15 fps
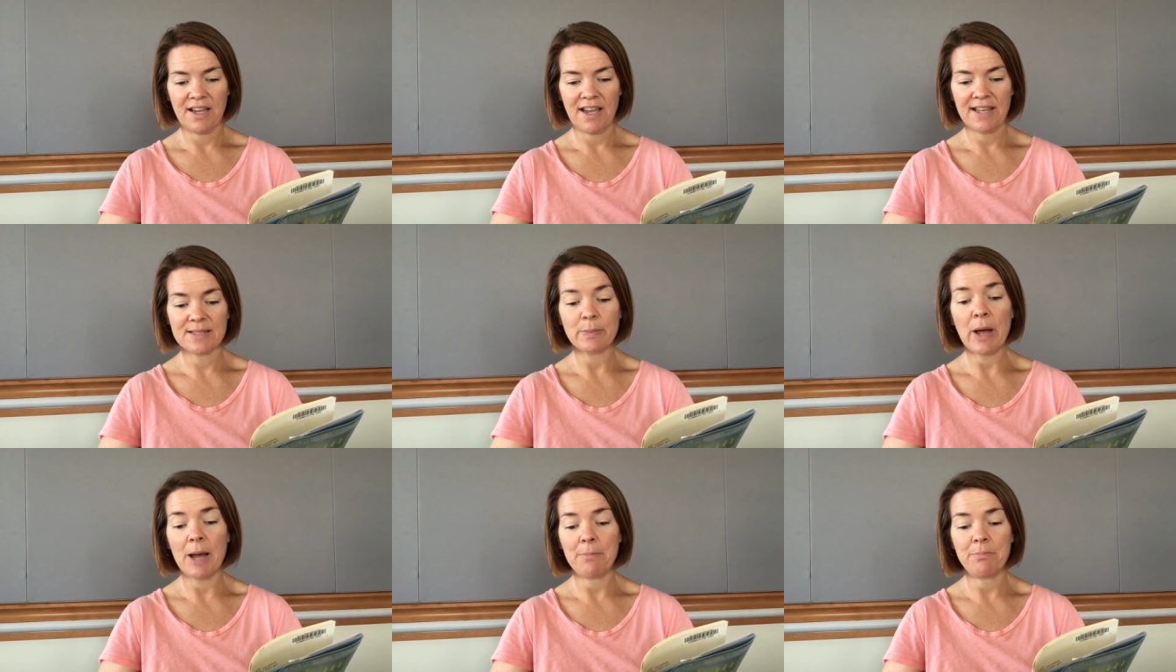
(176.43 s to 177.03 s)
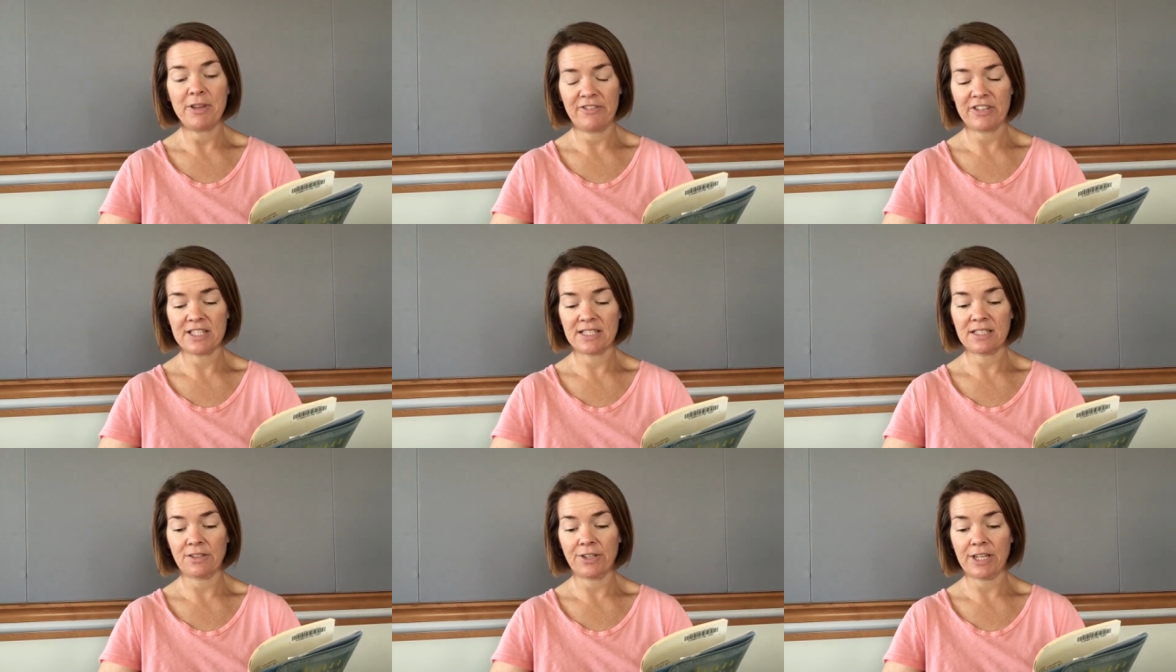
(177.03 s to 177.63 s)
His mom
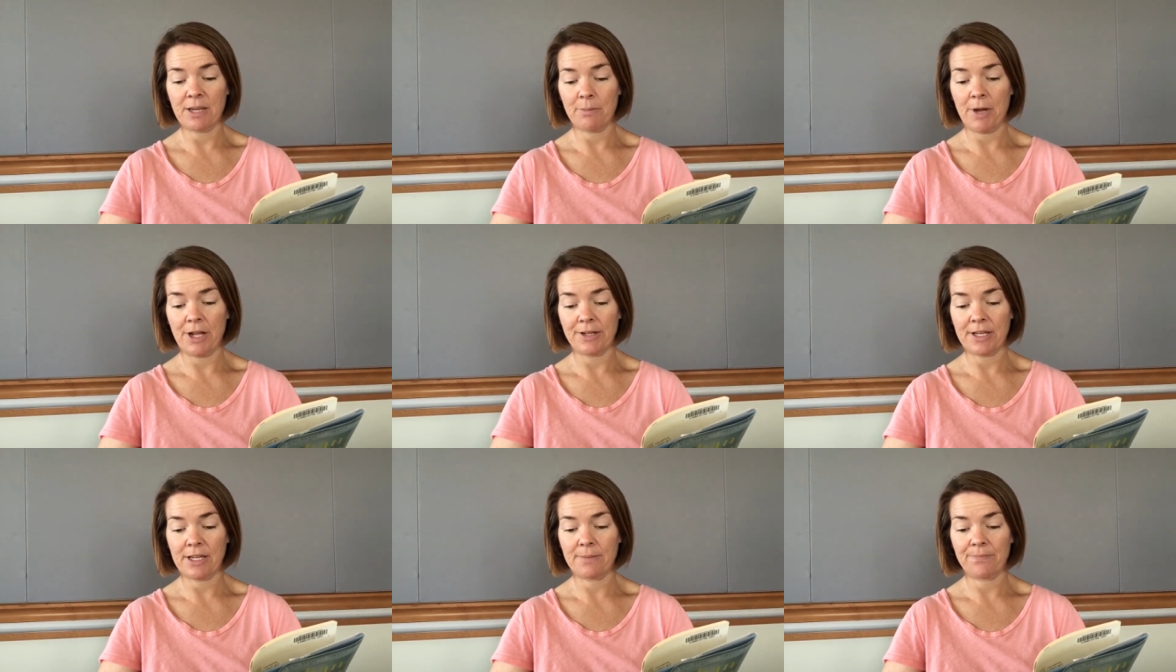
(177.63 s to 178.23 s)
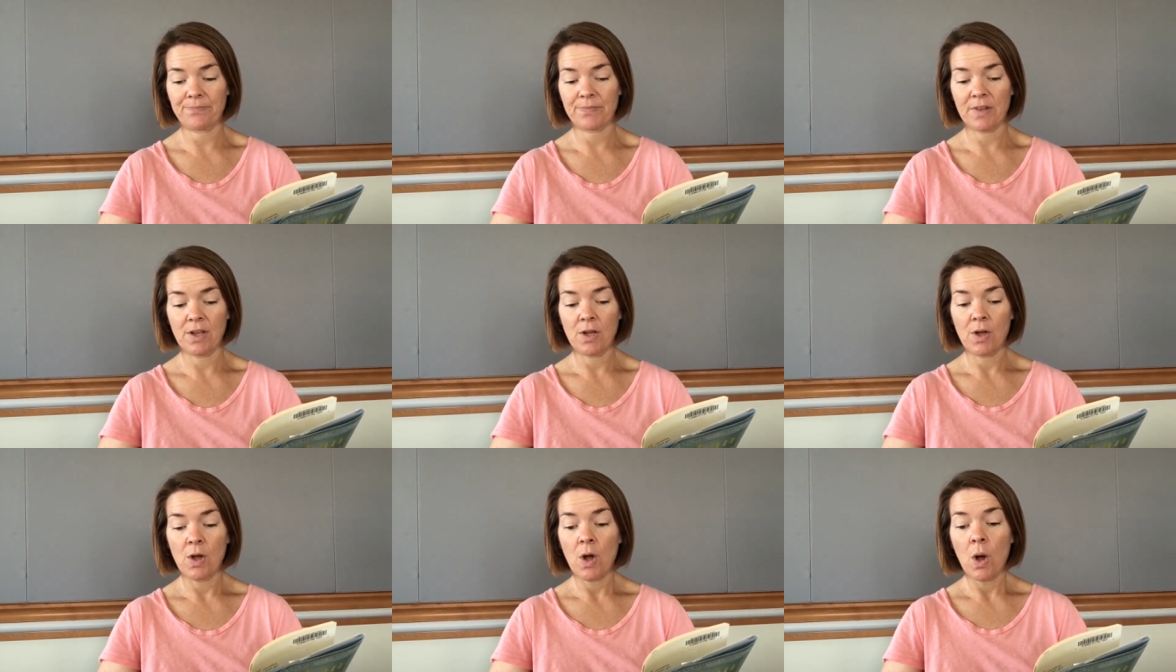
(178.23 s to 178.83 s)
pivots to look at Molly.
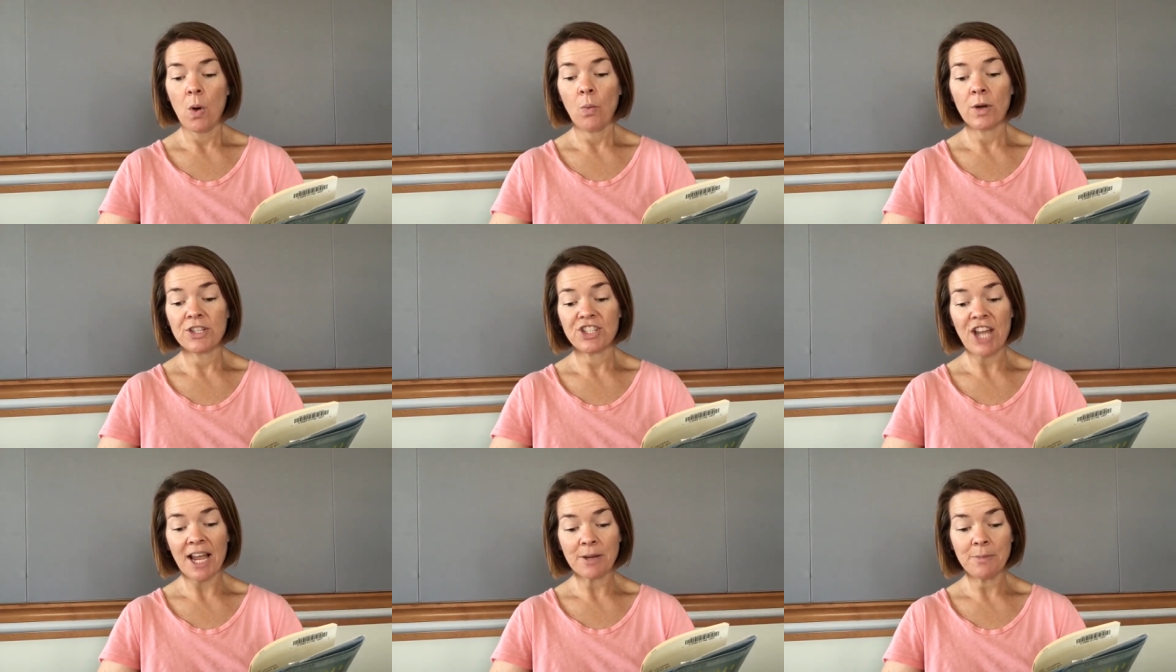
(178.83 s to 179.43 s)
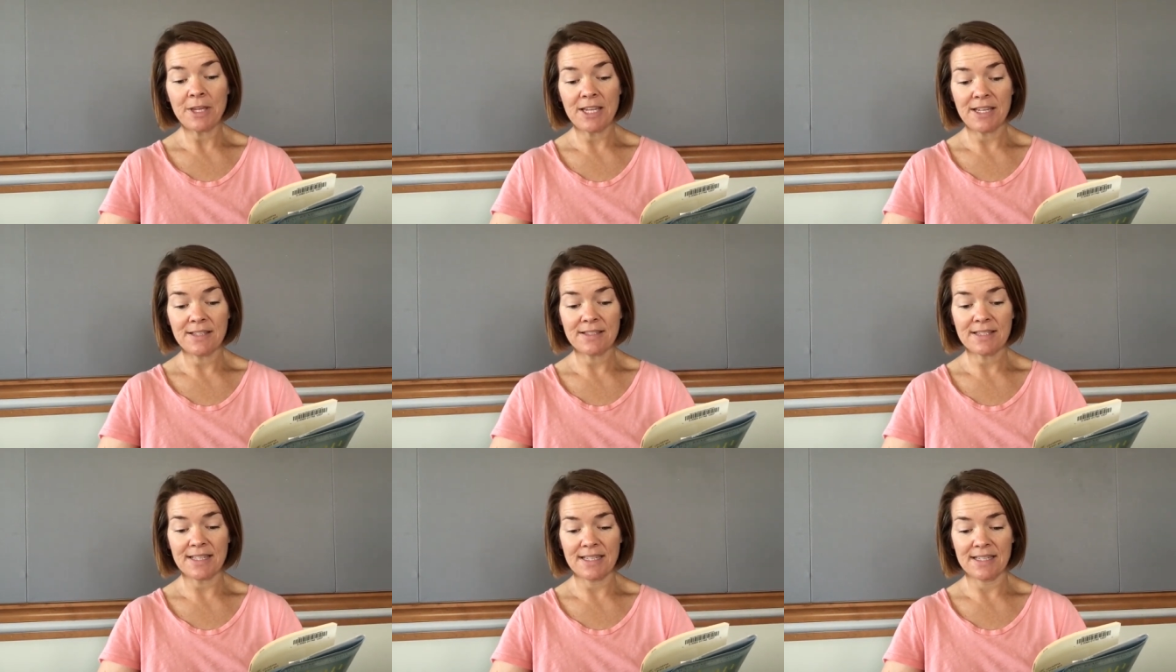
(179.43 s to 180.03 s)
What Jack
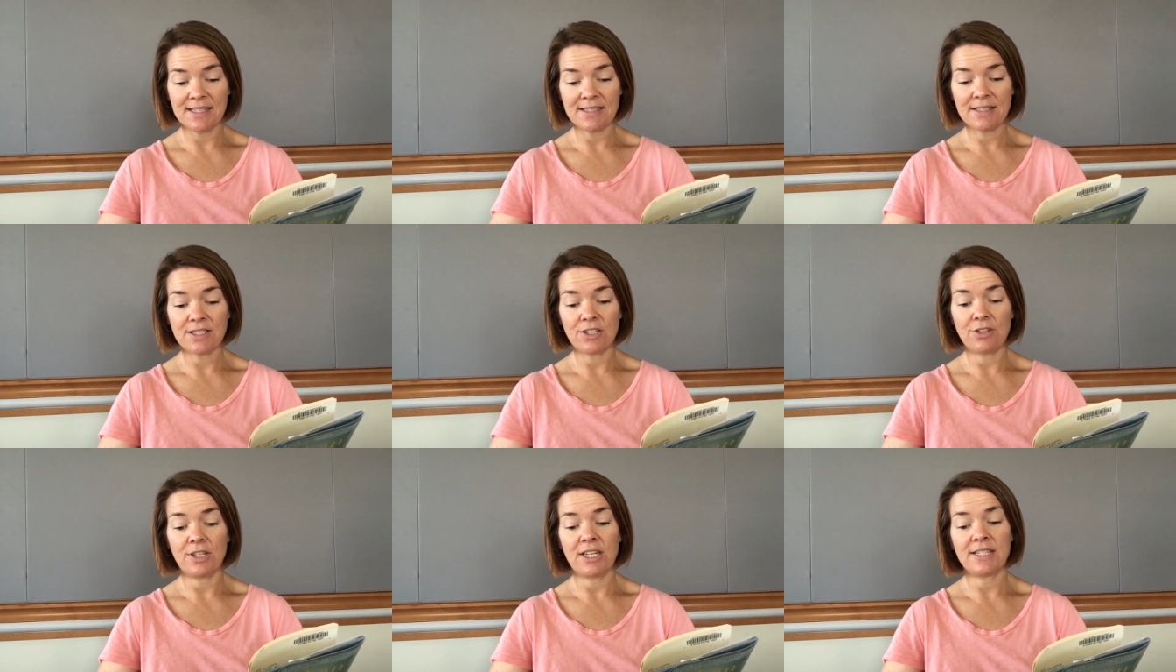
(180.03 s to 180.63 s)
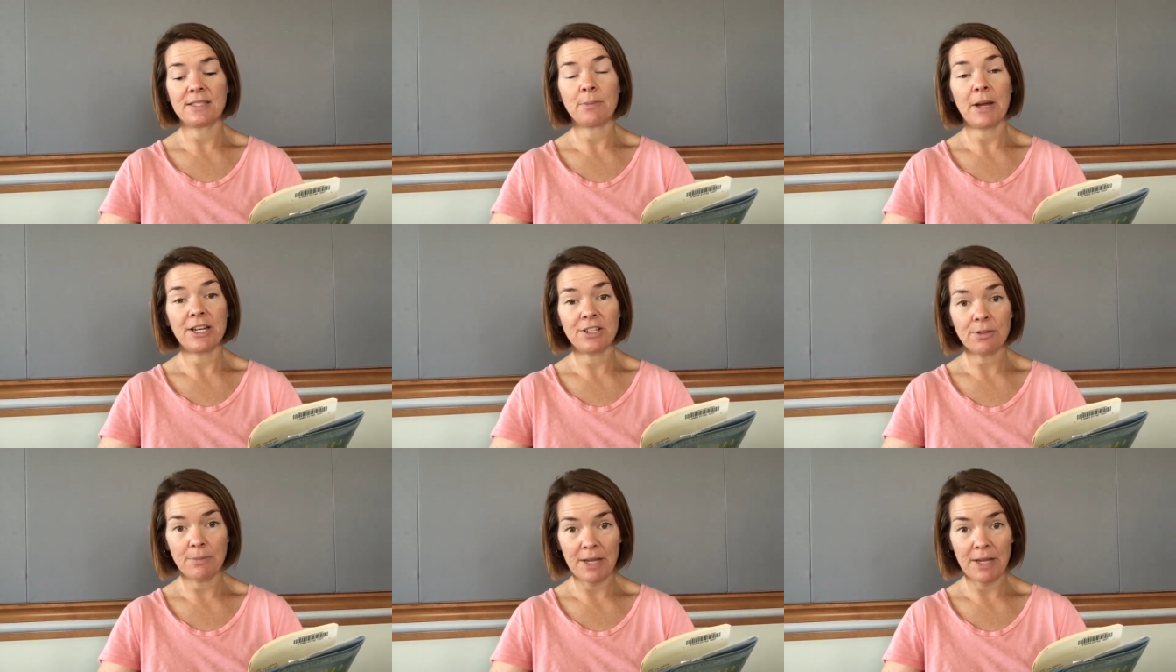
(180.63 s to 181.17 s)
means is you need to mind your